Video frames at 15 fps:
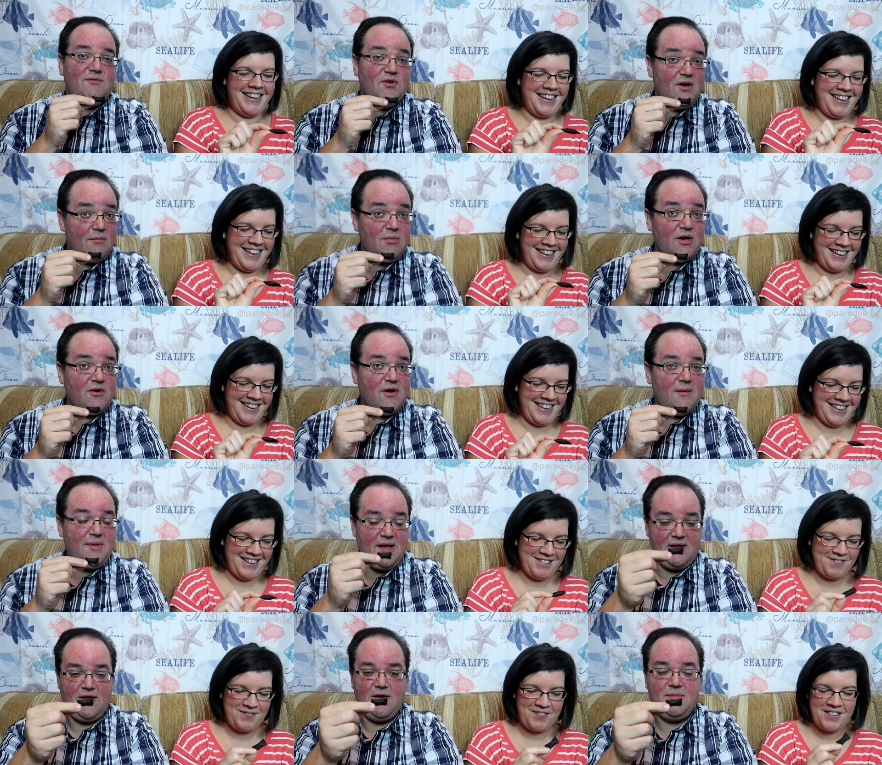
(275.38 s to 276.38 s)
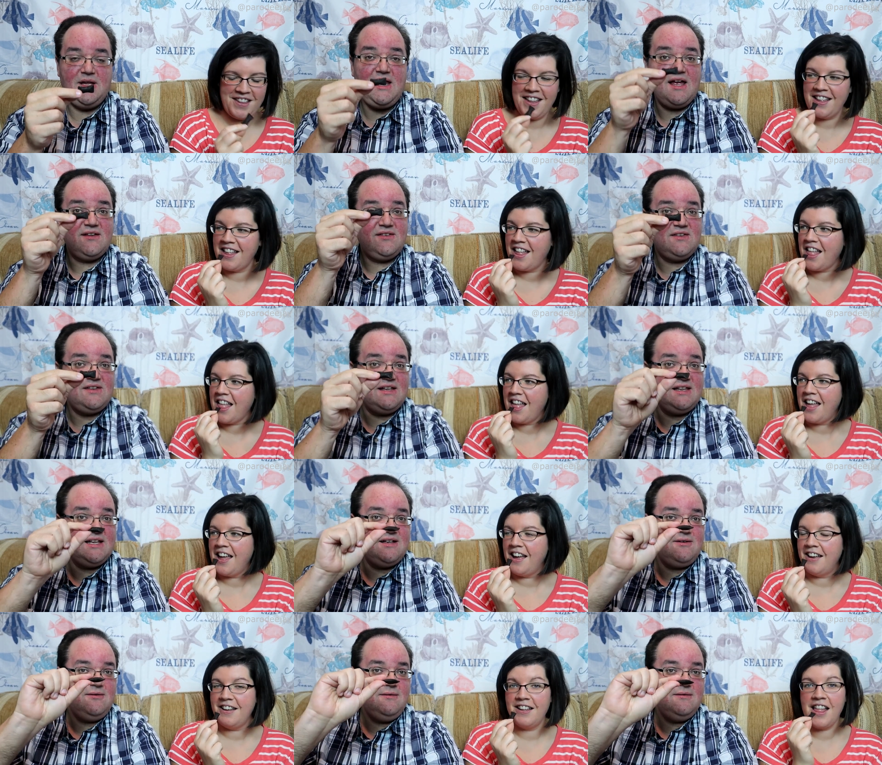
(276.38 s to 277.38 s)
Speaker 1: a very blurry pillow. But yes, it's a
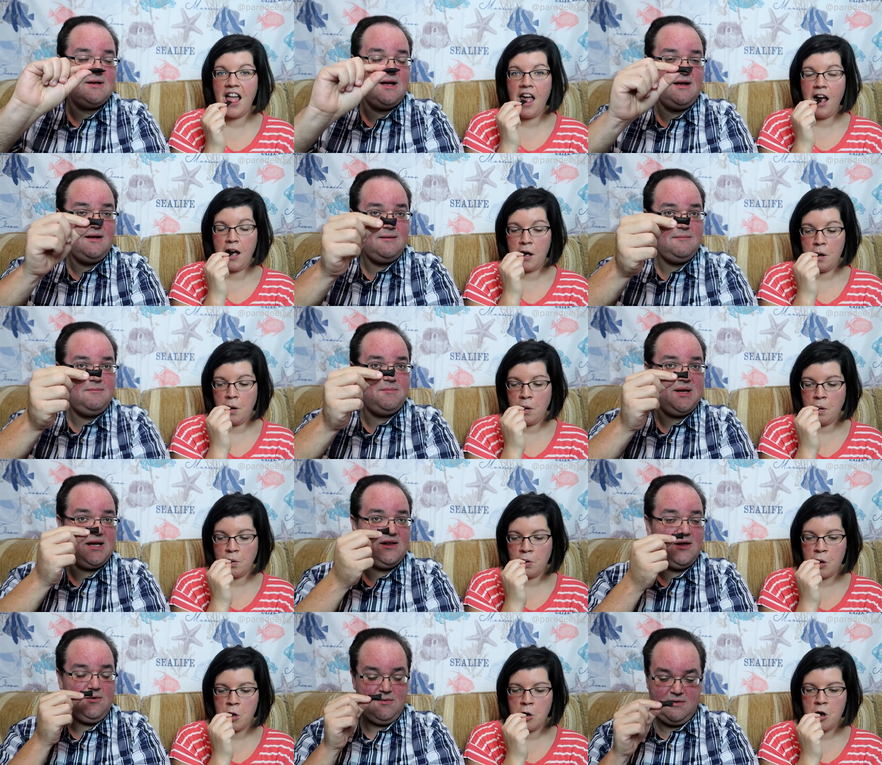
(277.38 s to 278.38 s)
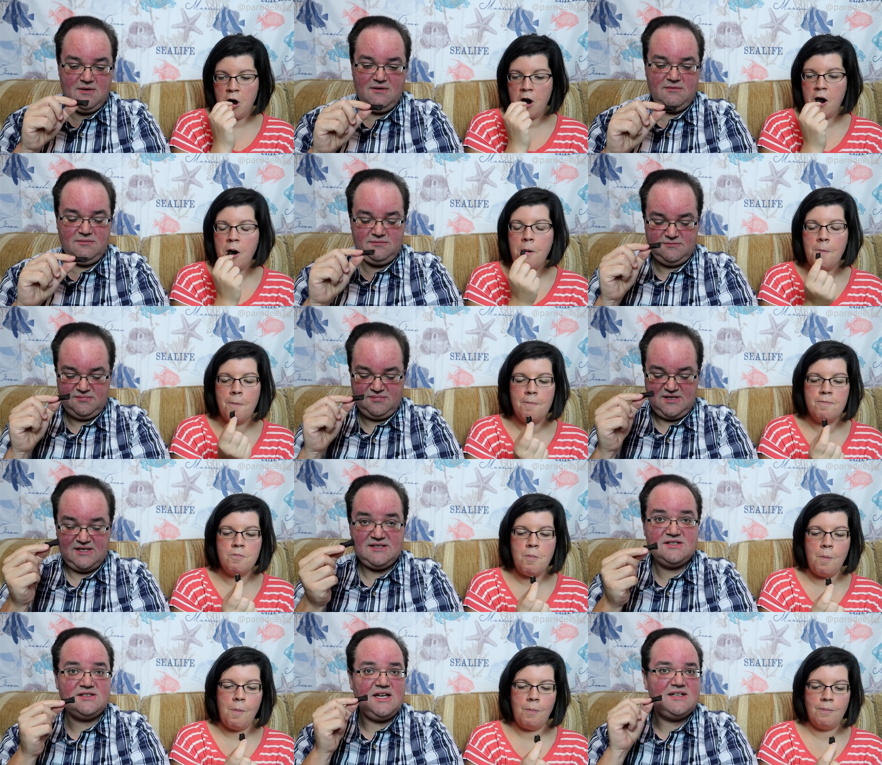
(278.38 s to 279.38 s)
little, pillow.
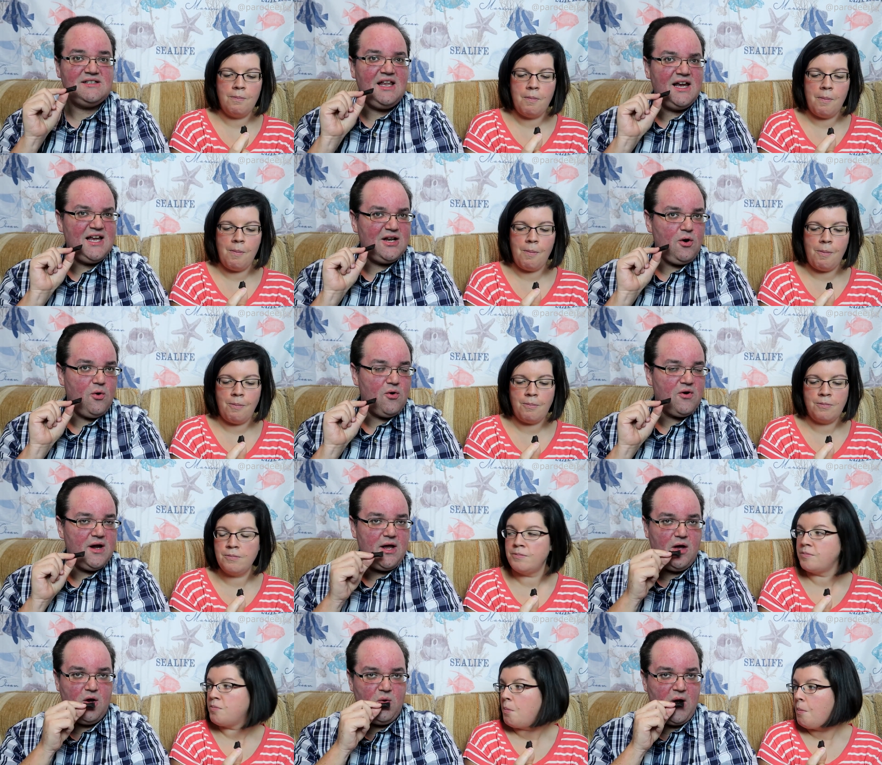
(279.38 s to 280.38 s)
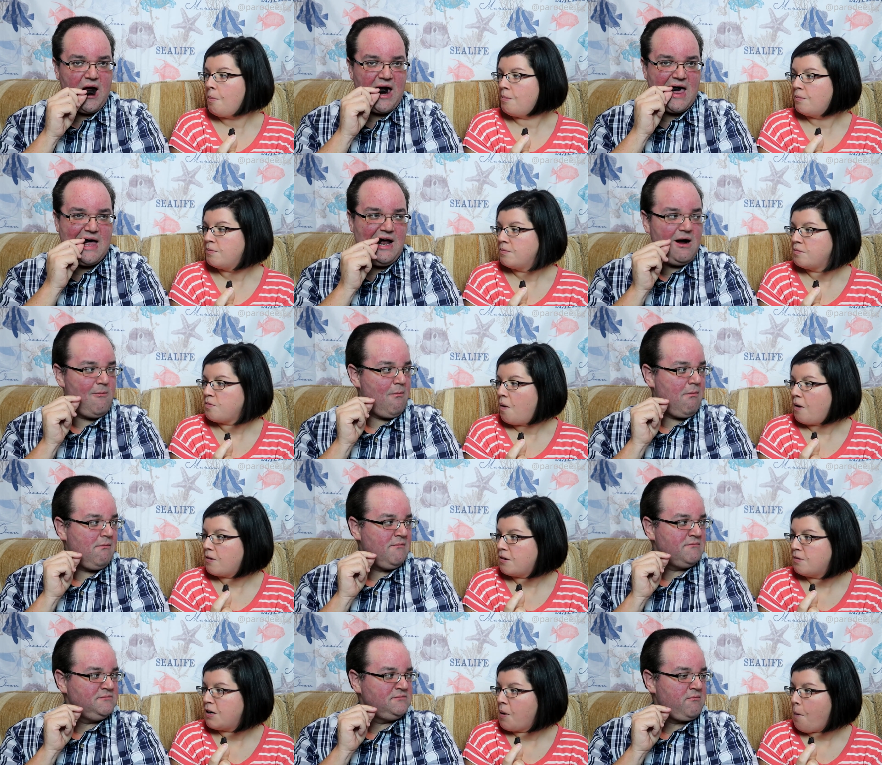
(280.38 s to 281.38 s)
It's like an Oreo.
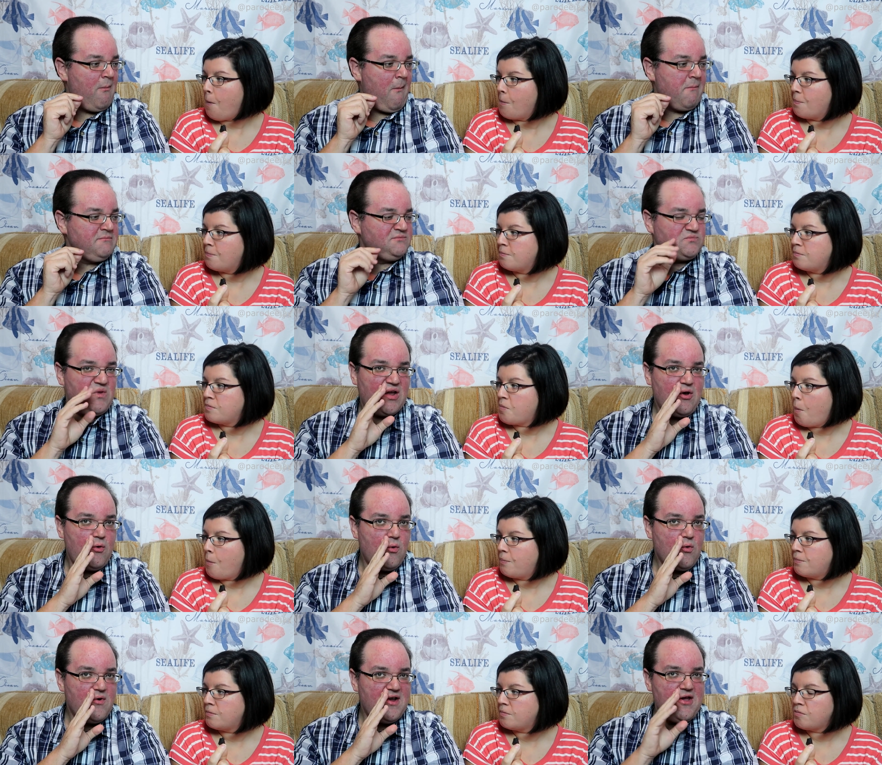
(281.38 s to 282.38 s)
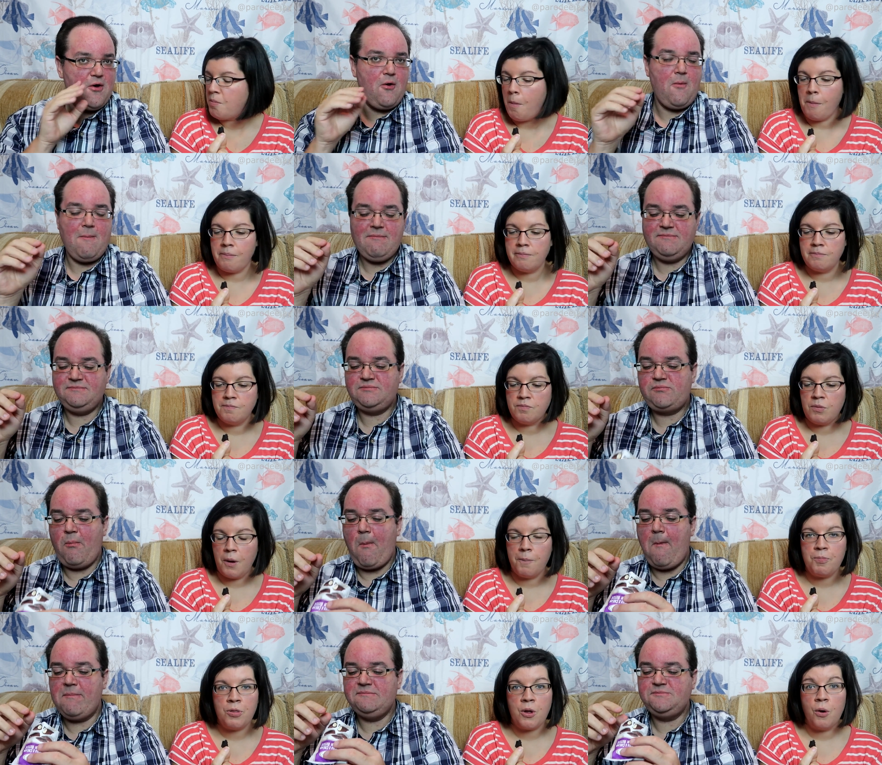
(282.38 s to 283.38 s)
Speaker 2: Like a what?
Speaker 1: Like an Oreo.
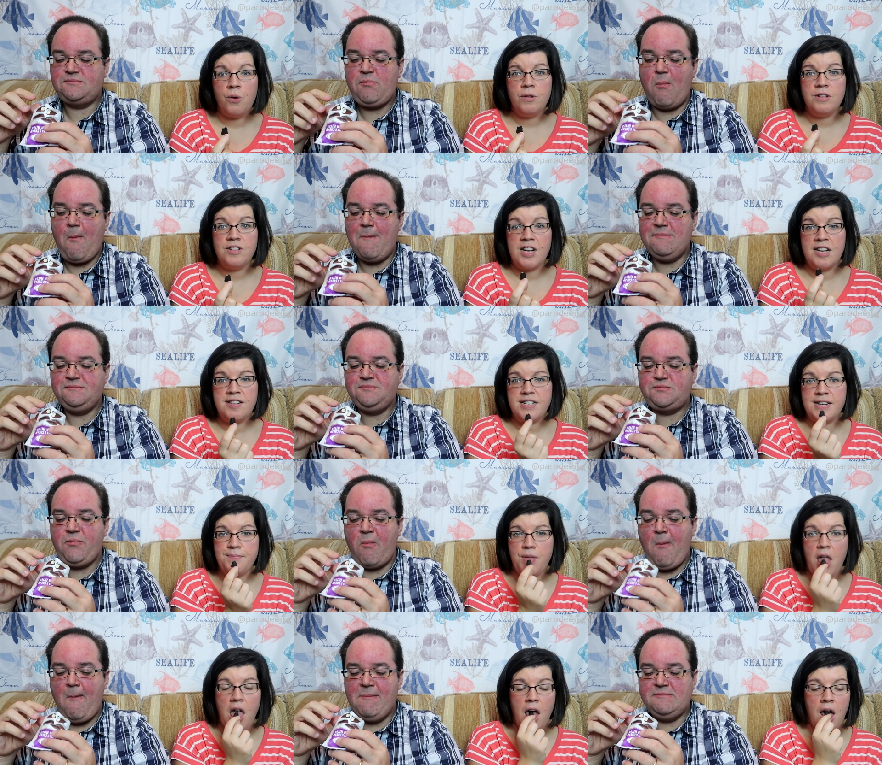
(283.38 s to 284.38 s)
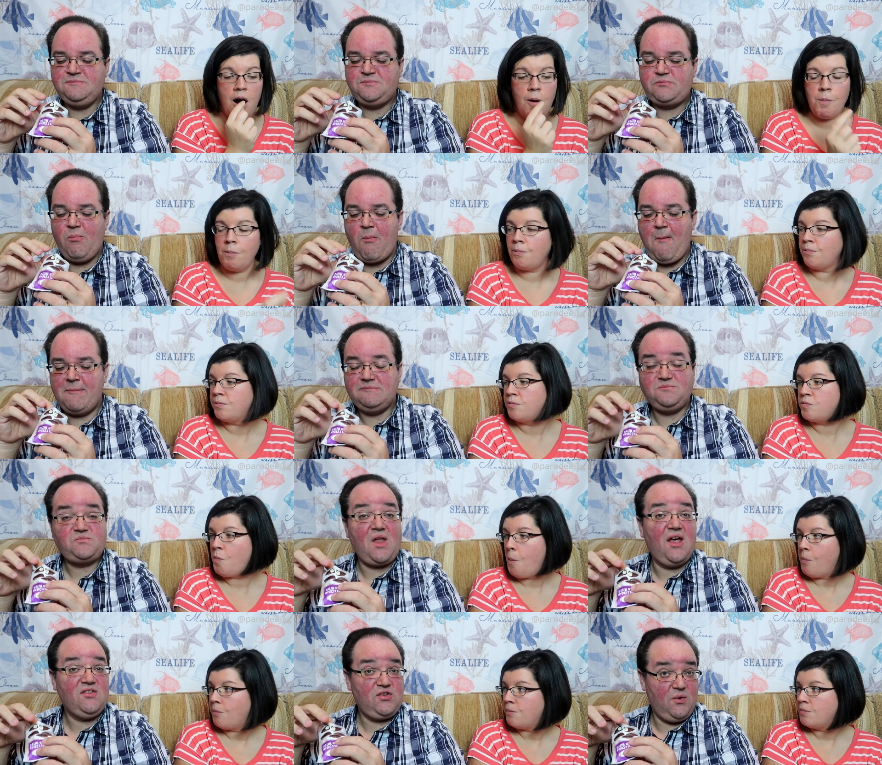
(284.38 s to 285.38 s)
Speaker 2: Oh, that's tasty.
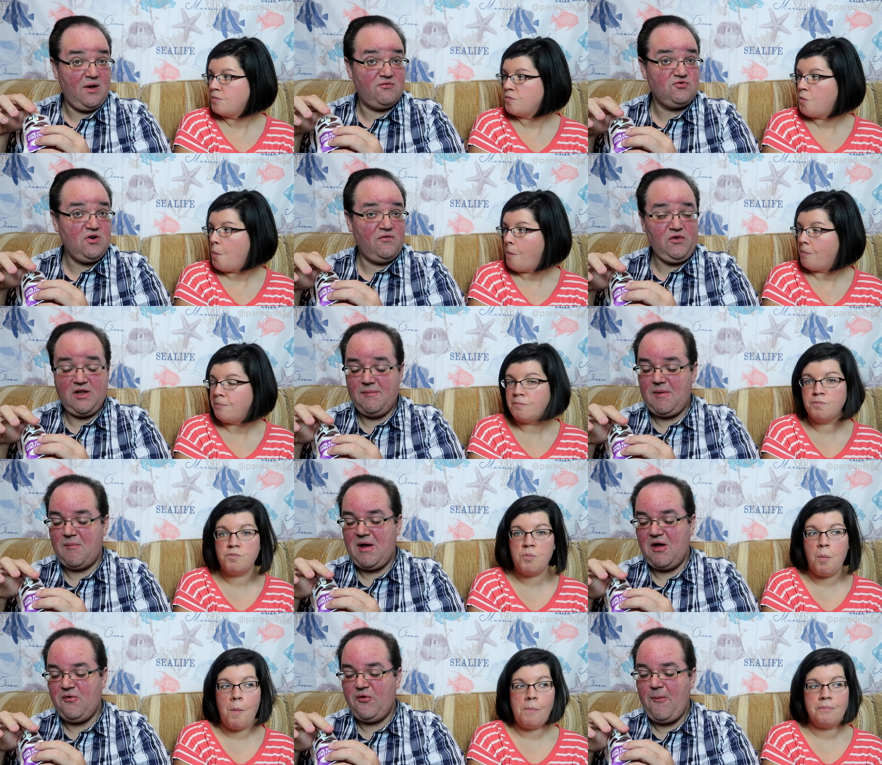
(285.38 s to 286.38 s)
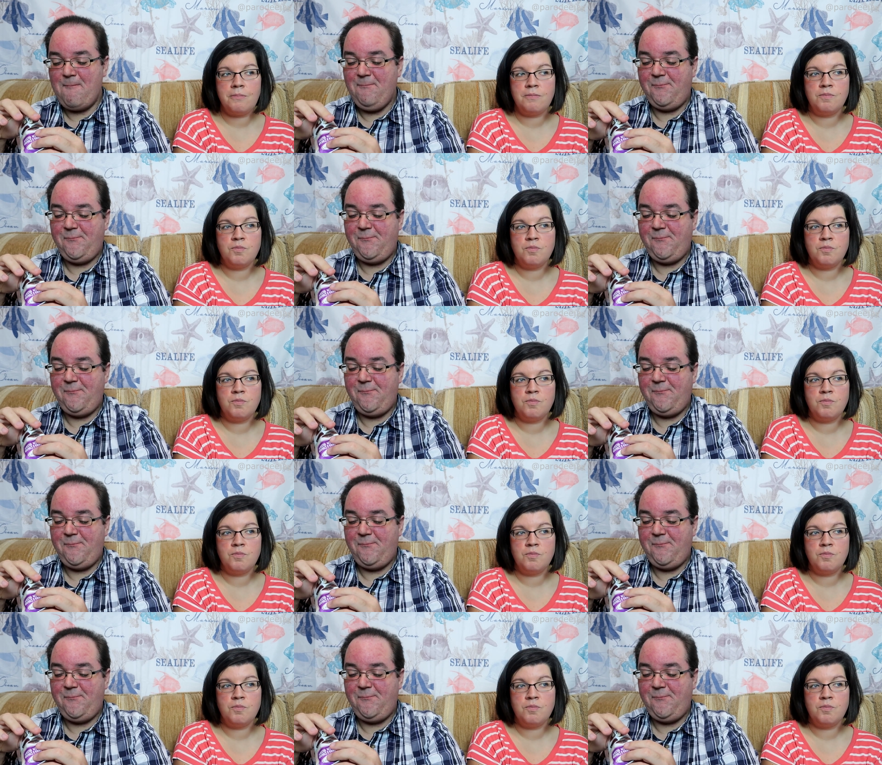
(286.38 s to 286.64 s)
Speaker 1: I still have truffle in my mouth.